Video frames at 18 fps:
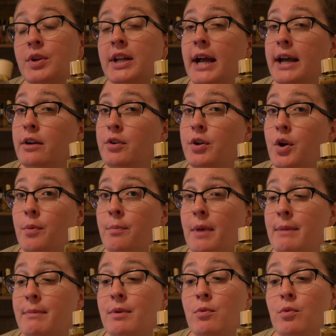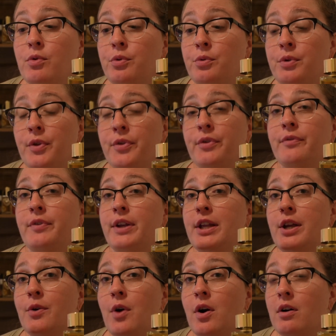and I don't know, maybe we'll do another
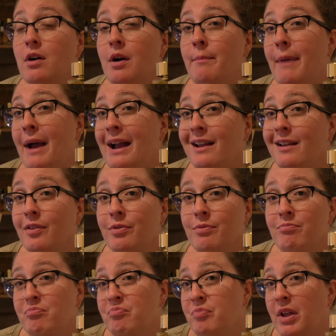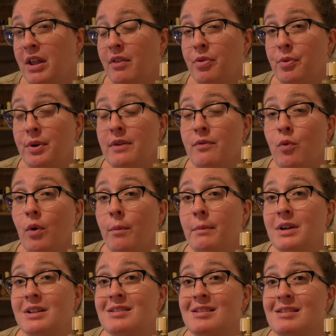video. I'll come back in like
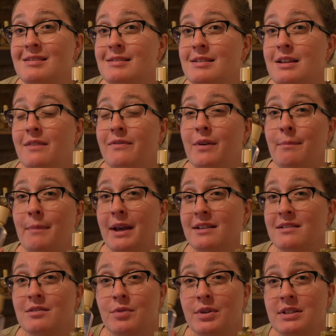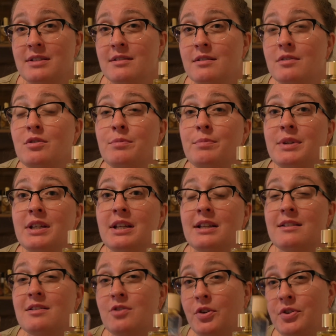3-4 months and see if it macerates a little
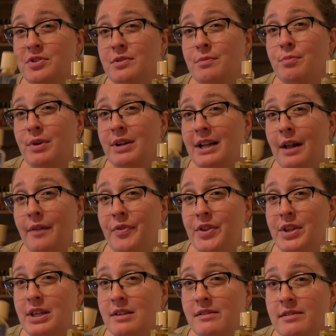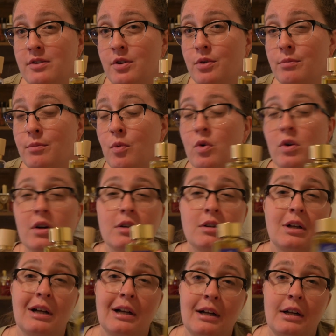bit and starts to bring out the yeast note
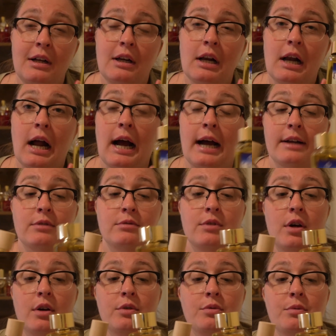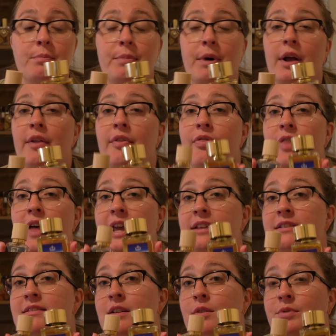more. I don't know, but
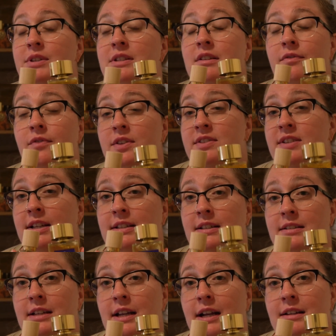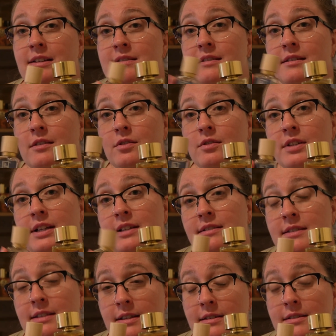that is the only difference I detect, is a little
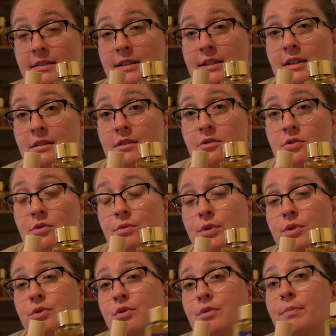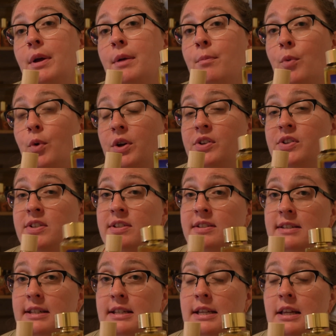less yeasty in the Dua Dupe and more
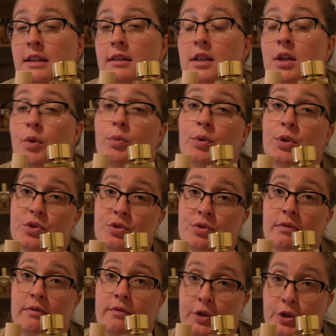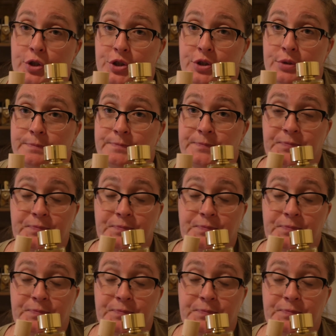yeasty in the original version.